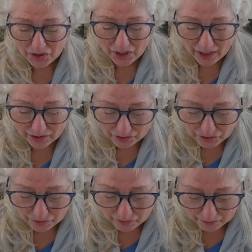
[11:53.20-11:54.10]
how to
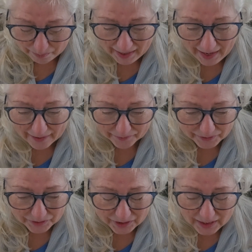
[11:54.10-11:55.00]
do their
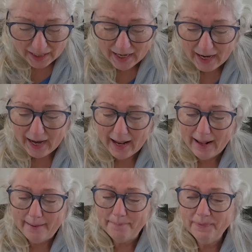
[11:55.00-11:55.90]
patterns.
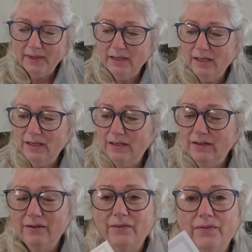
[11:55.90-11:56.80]
And
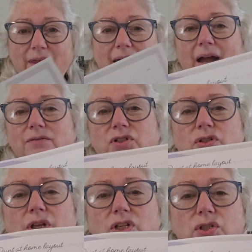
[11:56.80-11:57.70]

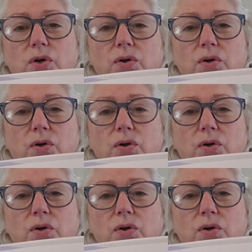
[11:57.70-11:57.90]
they show